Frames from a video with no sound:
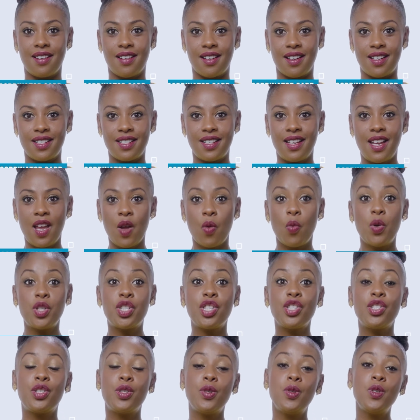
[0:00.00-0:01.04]
card,
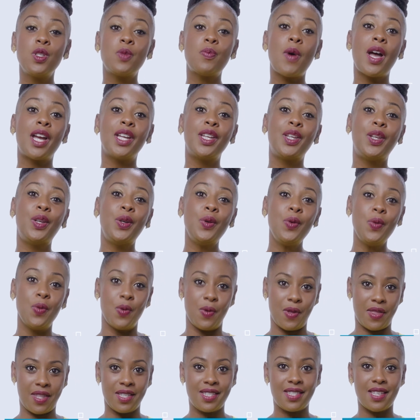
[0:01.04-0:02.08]
which is used by
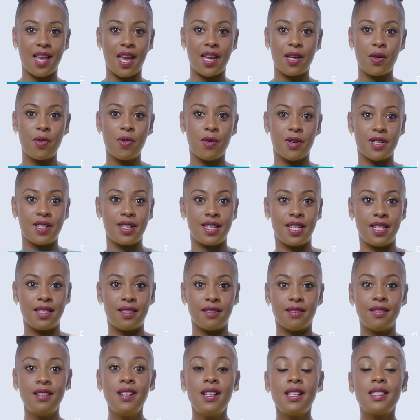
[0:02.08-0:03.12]
you, the site
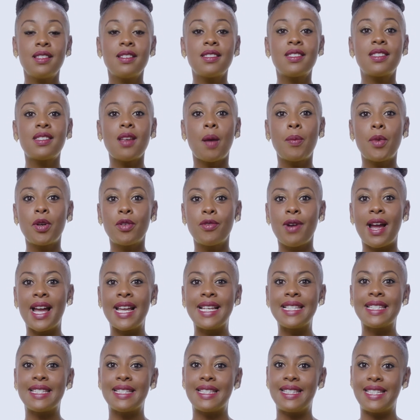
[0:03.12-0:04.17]
coordinator, to
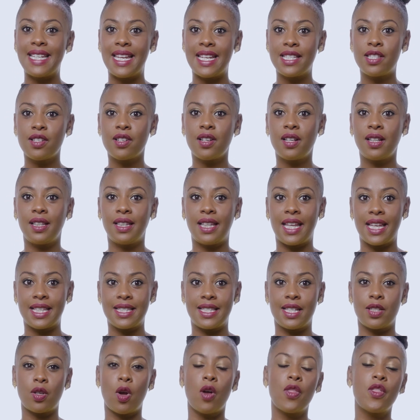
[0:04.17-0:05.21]
summarize the data
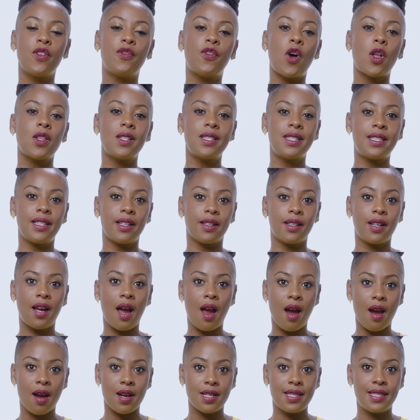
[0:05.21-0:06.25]
collected on the volunteer
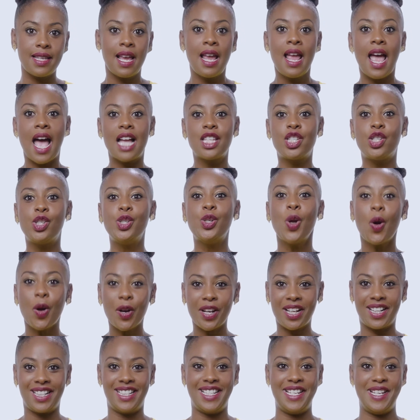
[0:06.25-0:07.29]
cards at
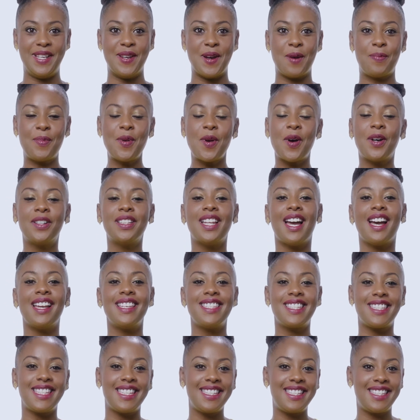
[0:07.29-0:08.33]
your cleanup on
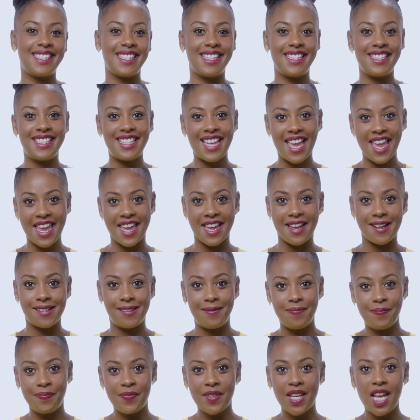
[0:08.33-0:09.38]
ICC Day.
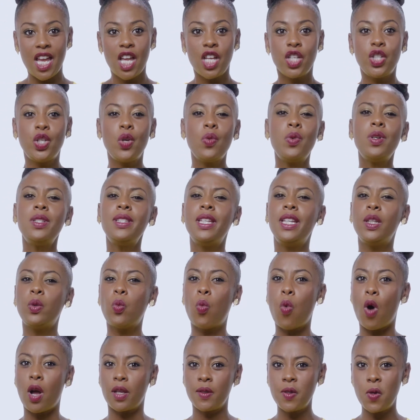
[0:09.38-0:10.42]
You will
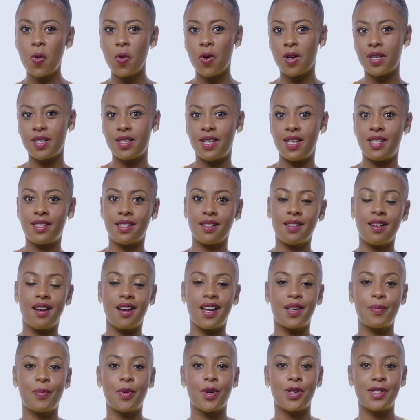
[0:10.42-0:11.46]
need one coordinator
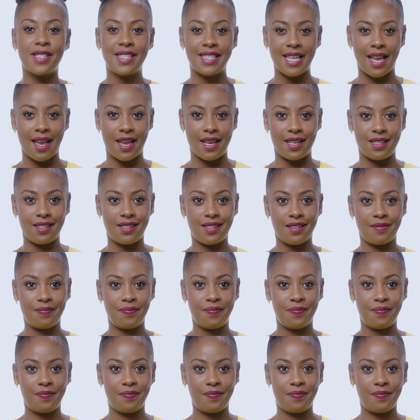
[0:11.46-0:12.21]
card per site.